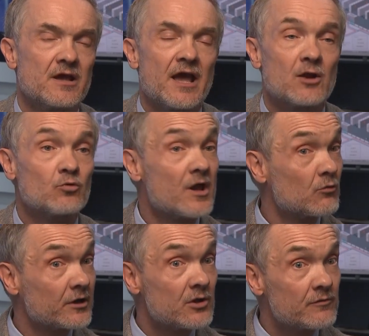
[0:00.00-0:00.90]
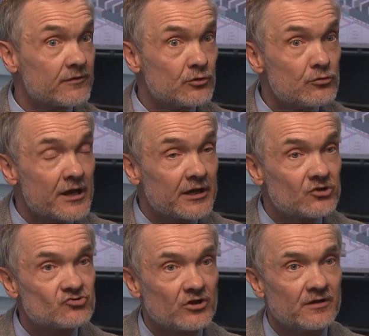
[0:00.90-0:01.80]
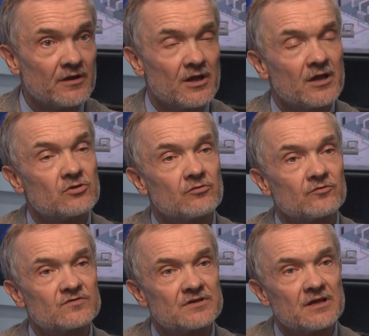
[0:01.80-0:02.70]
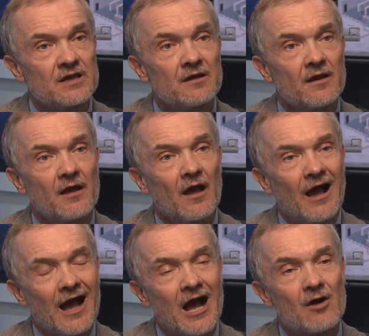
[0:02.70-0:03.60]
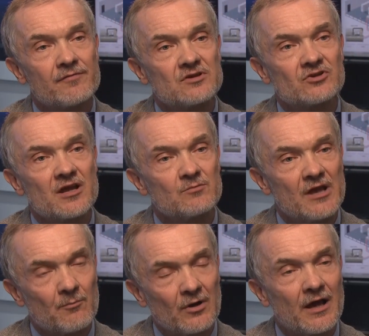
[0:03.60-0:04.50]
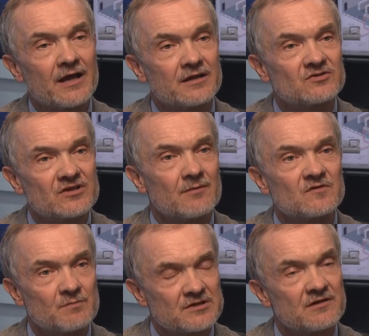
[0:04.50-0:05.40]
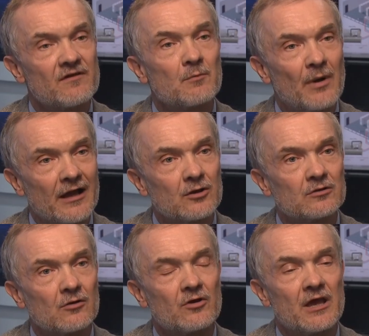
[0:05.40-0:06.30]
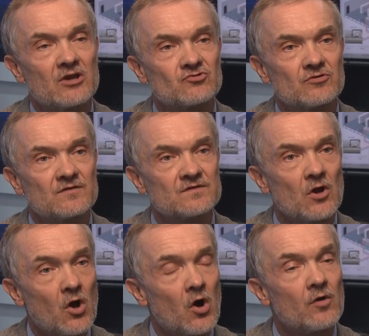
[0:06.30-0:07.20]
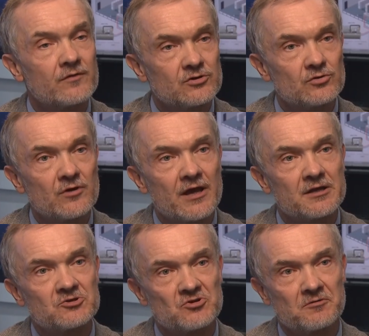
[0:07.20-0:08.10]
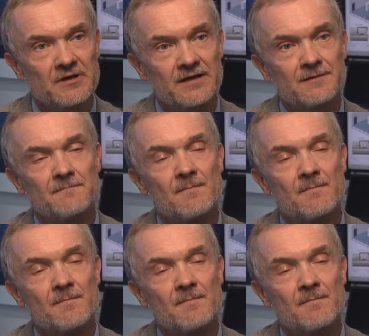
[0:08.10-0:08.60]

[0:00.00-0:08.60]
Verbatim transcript: And we are working with Duke Energy to see how this can be applied in some specific pilot locations on the Duke Energy grid.